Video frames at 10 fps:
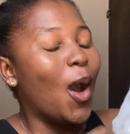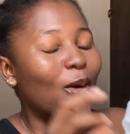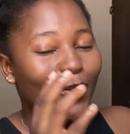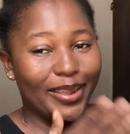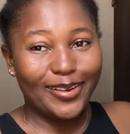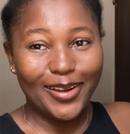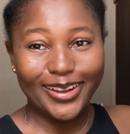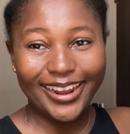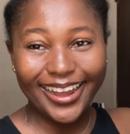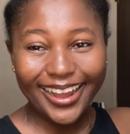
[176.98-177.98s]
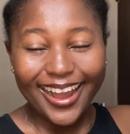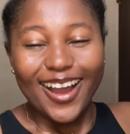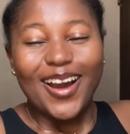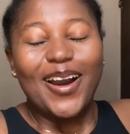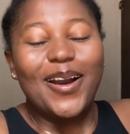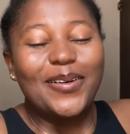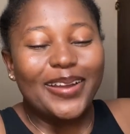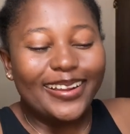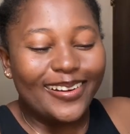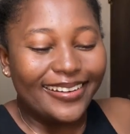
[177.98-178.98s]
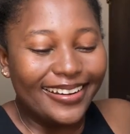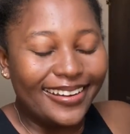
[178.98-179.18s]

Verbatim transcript: Oh my god. Oh my god.